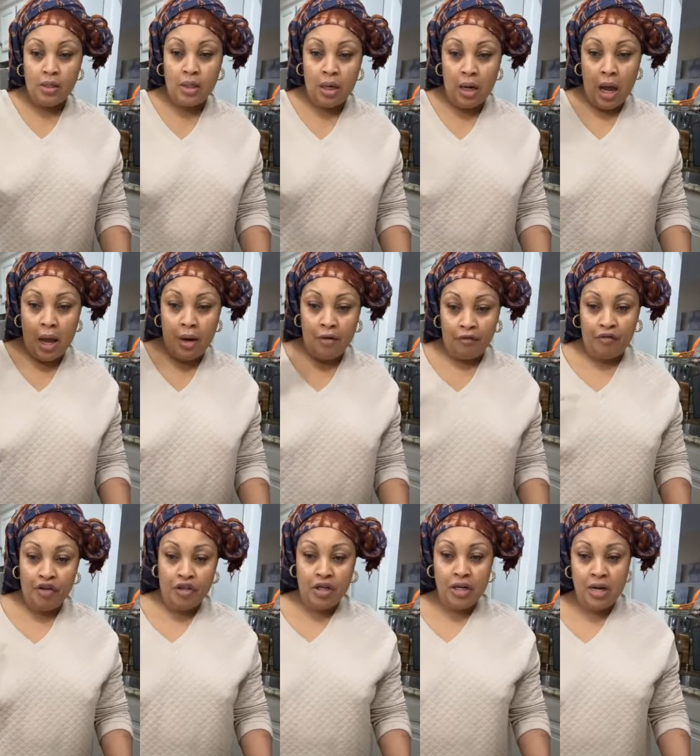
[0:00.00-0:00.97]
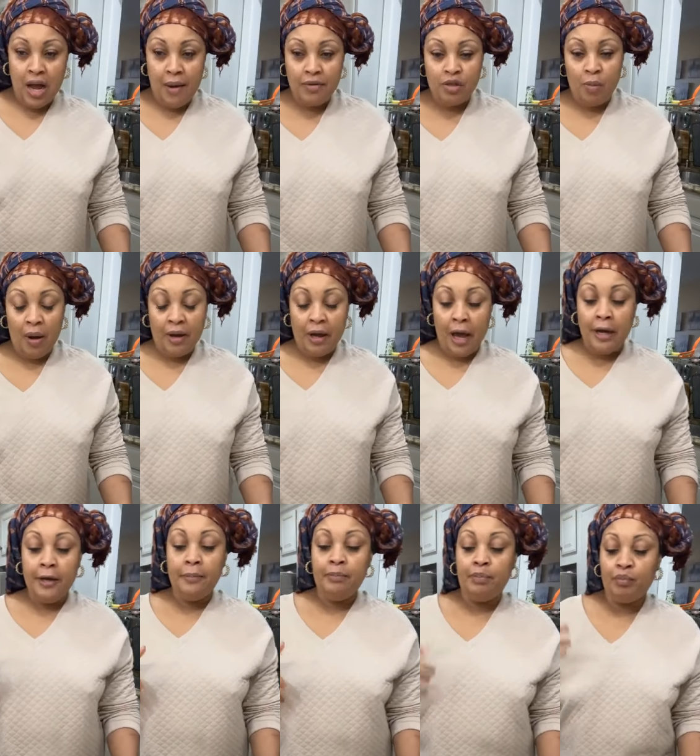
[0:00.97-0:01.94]
There's a lot of fish in that
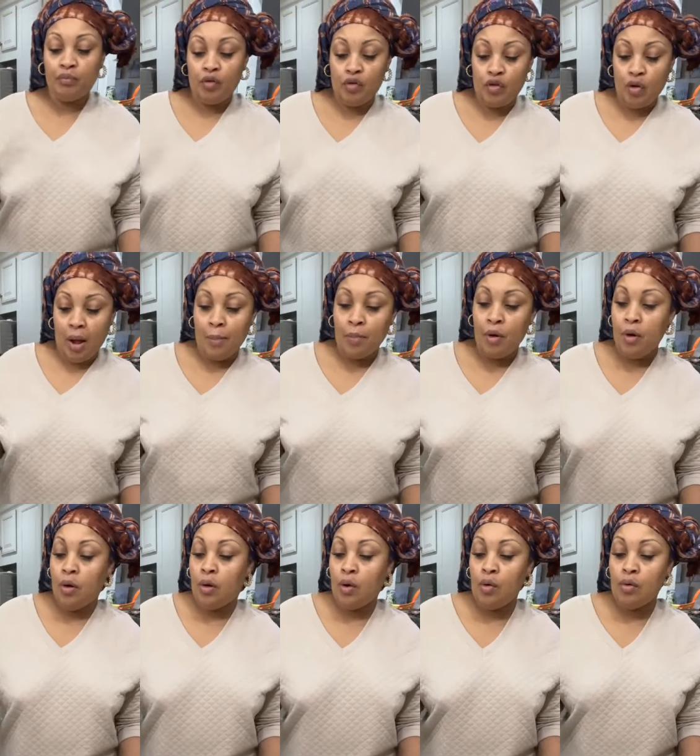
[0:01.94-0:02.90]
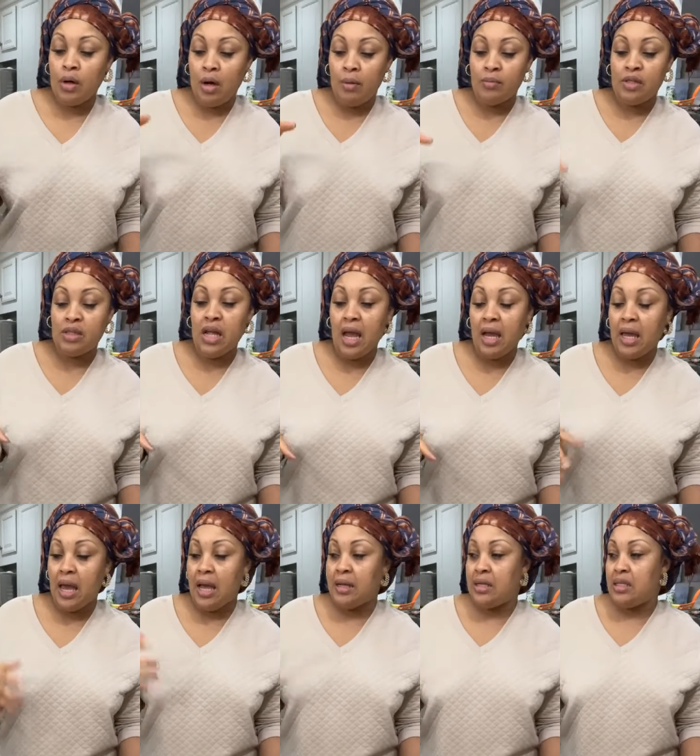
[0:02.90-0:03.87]
spaghetti. So I'm gonna cook um,
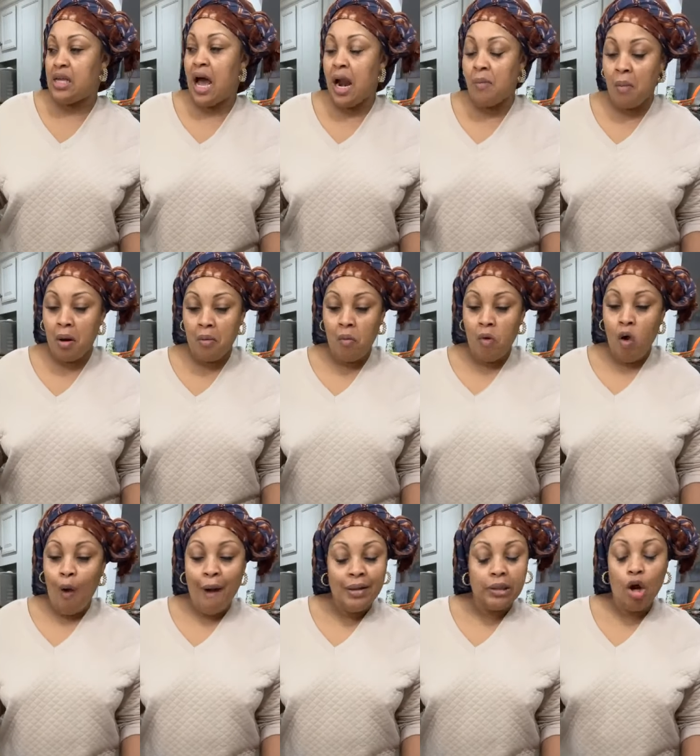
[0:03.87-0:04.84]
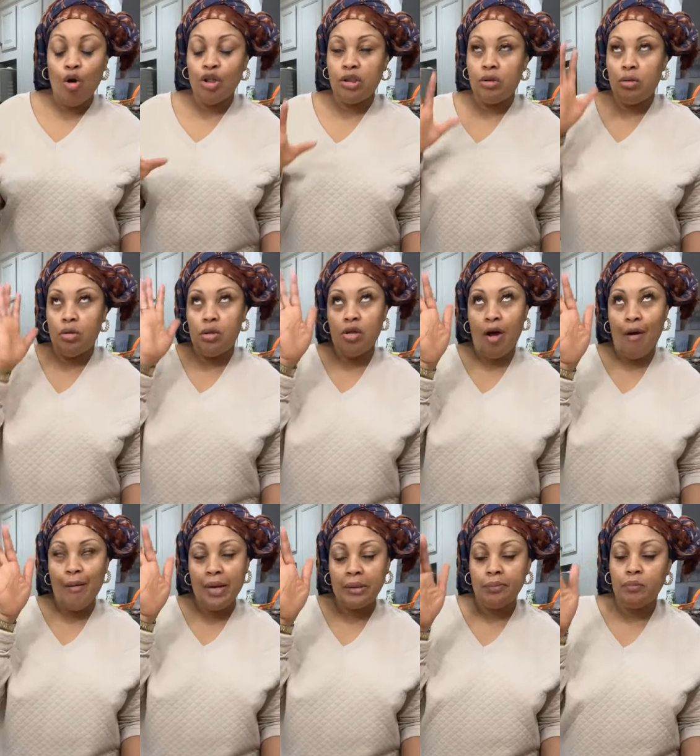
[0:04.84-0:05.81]
steak and salmon. No,
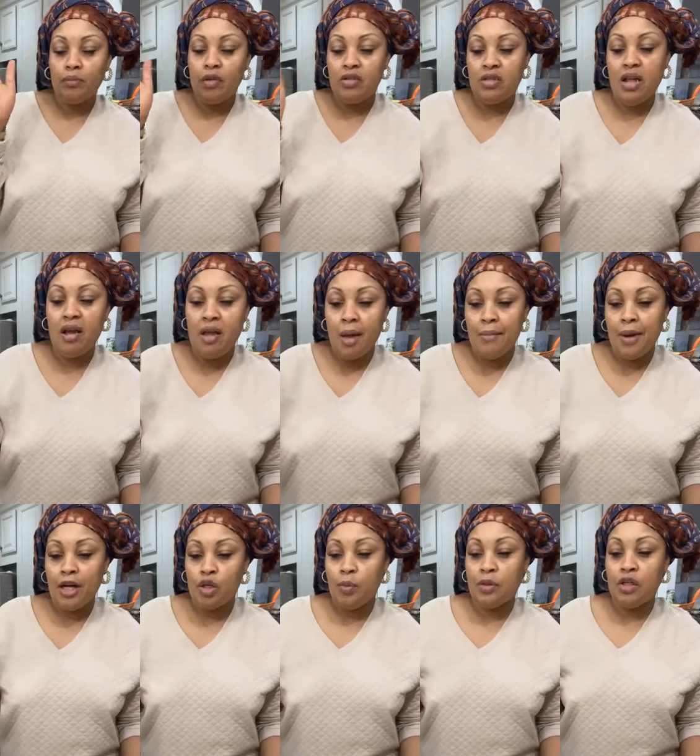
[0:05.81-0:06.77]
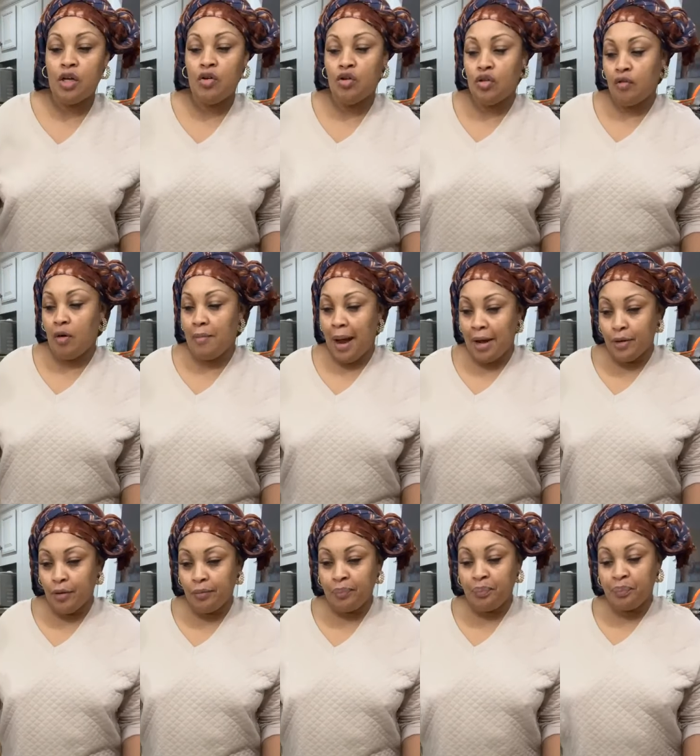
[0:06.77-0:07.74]
sorry, steak and mashed potatoes for
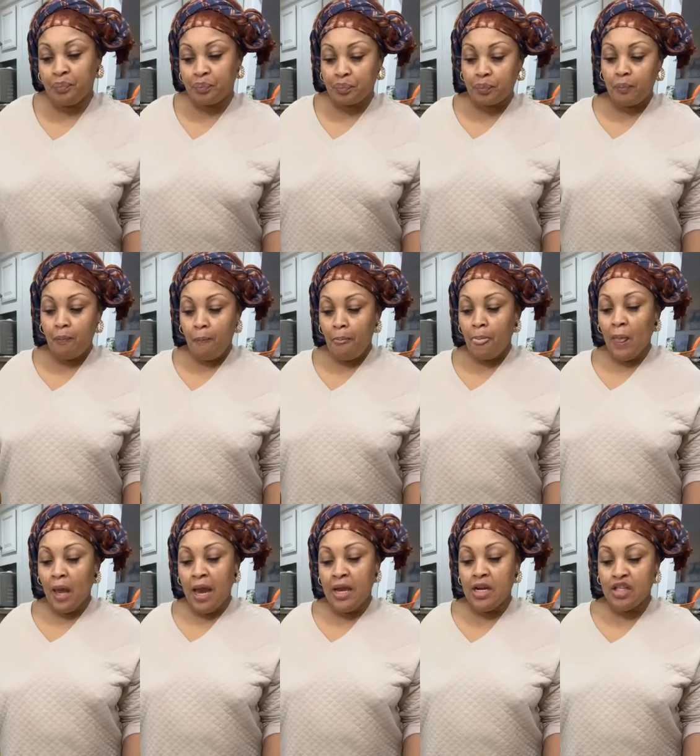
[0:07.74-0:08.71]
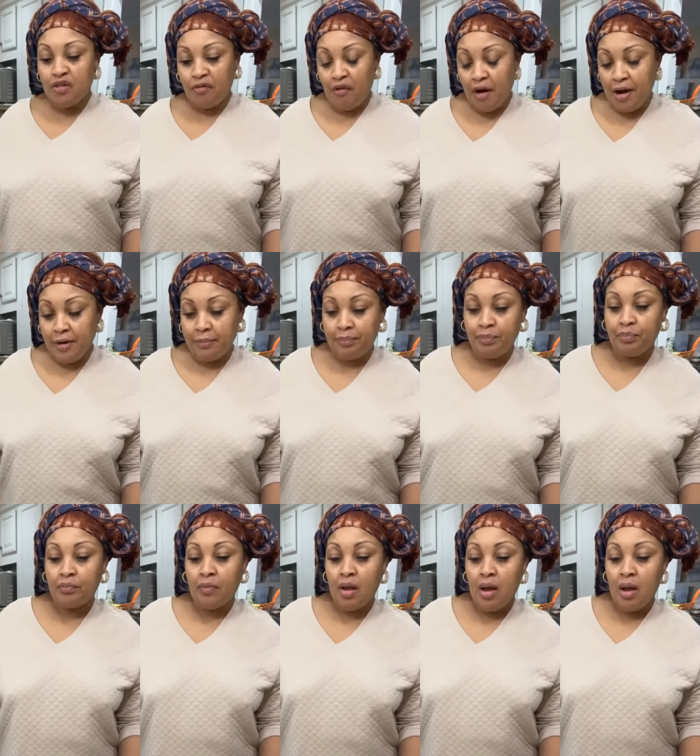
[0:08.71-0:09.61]
Madu and his friend.